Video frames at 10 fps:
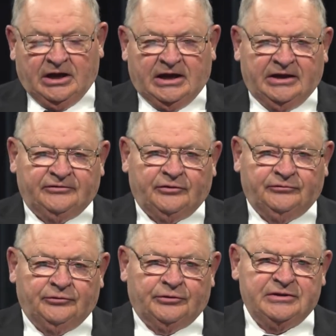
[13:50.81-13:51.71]
I,
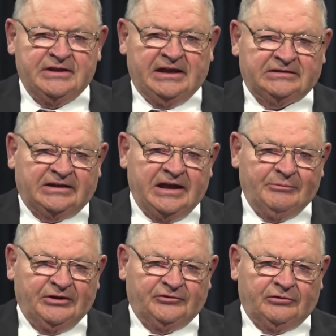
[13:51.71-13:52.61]
during that
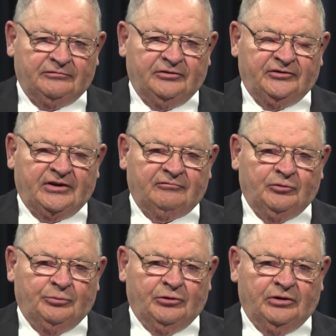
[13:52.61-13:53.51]
time, I served on
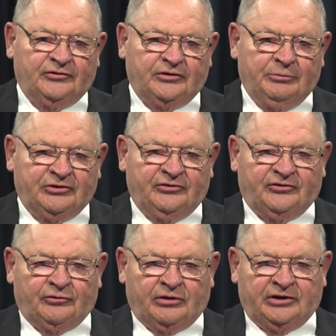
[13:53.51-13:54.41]
several boards,
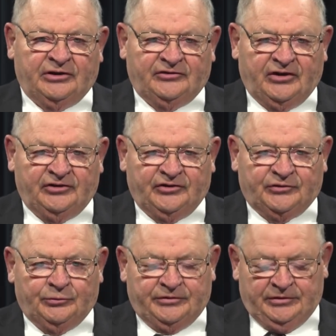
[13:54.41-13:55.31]
commissions, and
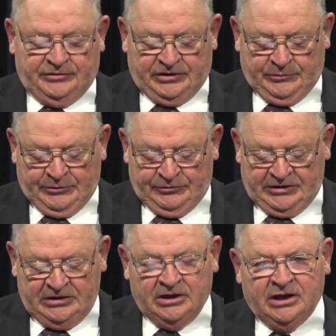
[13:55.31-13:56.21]
organizations within the
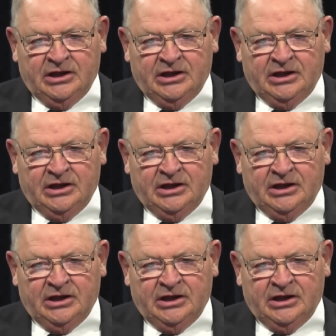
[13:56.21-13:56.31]
community.